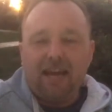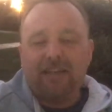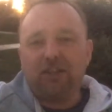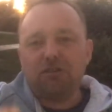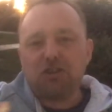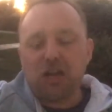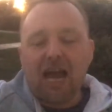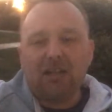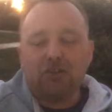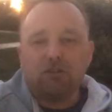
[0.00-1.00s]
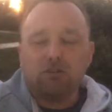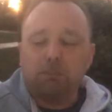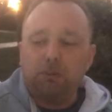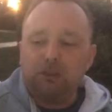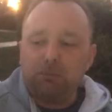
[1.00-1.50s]
And this challenge is
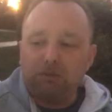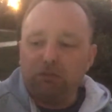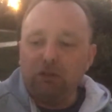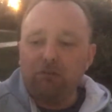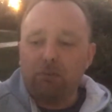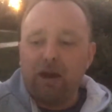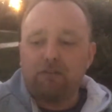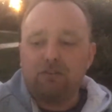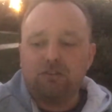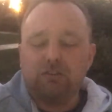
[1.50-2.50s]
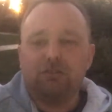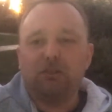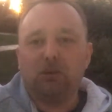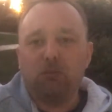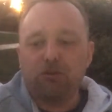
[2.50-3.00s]
supposed to be full of references
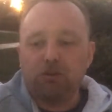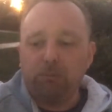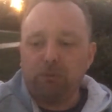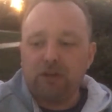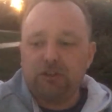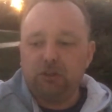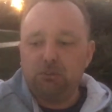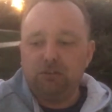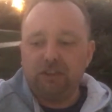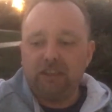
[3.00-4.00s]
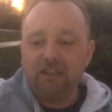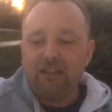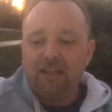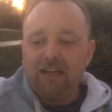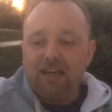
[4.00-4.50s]
to the original Predator movie.
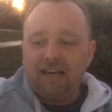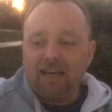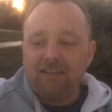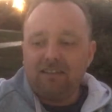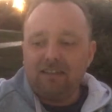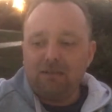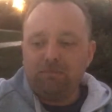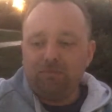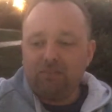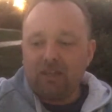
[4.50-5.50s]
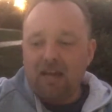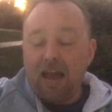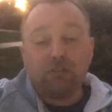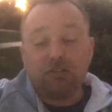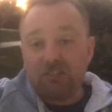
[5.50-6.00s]
And I
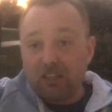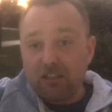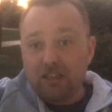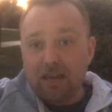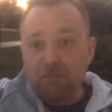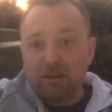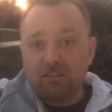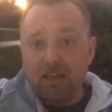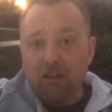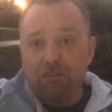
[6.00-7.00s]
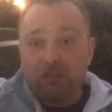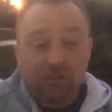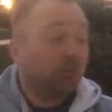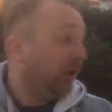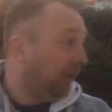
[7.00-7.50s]
haven't seen it yet myself,
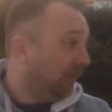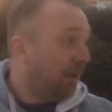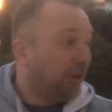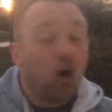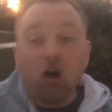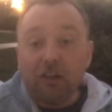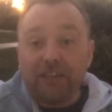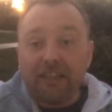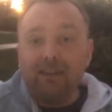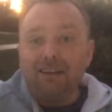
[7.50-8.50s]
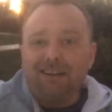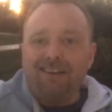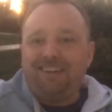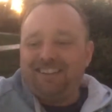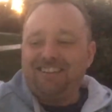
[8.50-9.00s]
because, well, I'm on holiday.
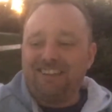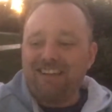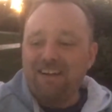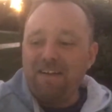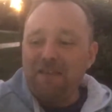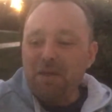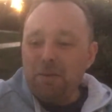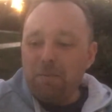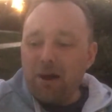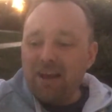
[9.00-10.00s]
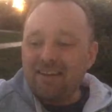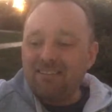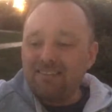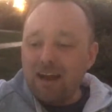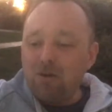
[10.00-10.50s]
But it
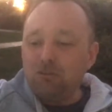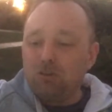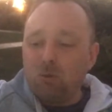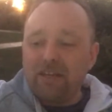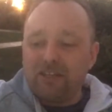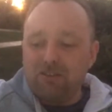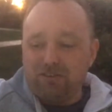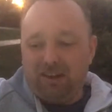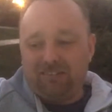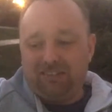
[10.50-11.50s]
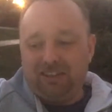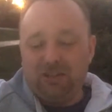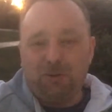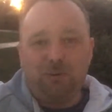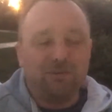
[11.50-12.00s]
sounds quite interesting,
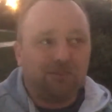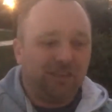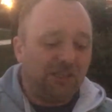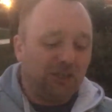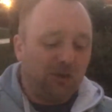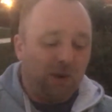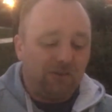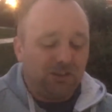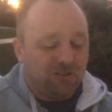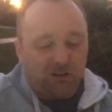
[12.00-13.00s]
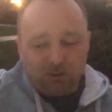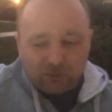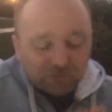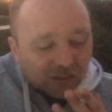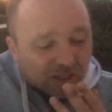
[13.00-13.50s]
So there you go, out in the jungle.